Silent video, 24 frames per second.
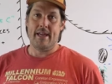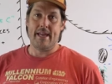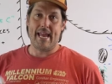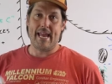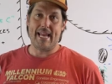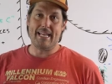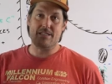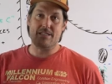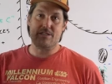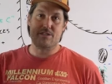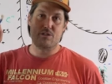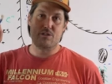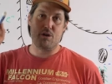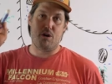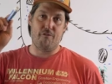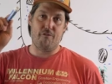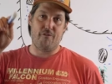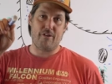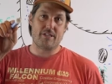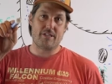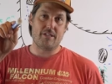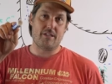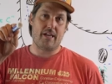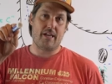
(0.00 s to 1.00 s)
And don't
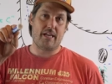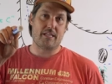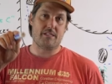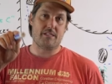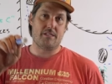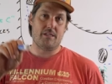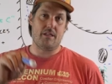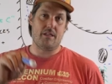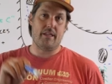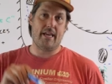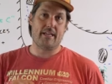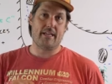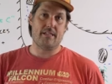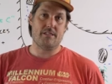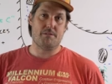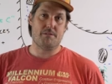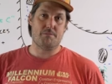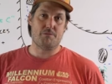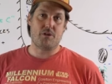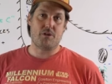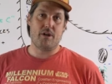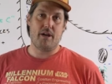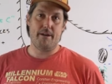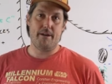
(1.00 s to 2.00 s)
forget to like, like and
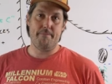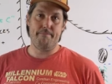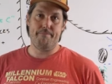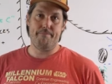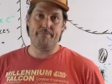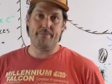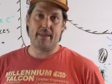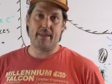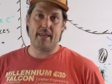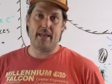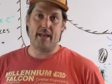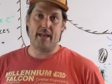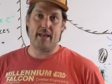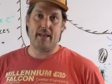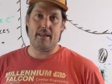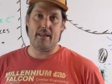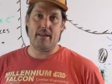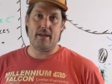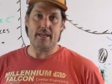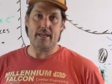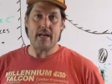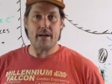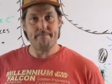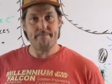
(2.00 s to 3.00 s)
subscribe.
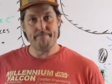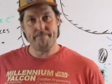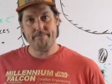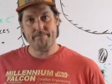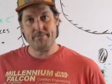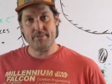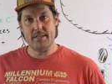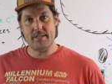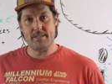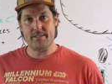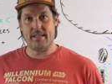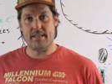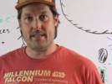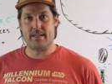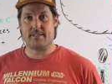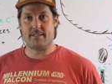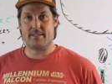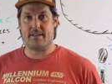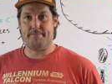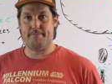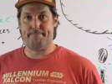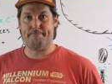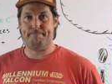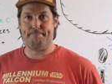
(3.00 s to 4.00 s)
And uh, yeah, see you next
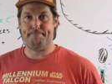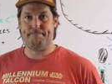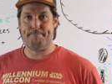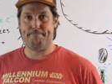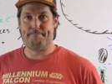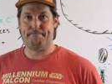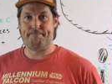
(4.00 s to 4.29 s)
time.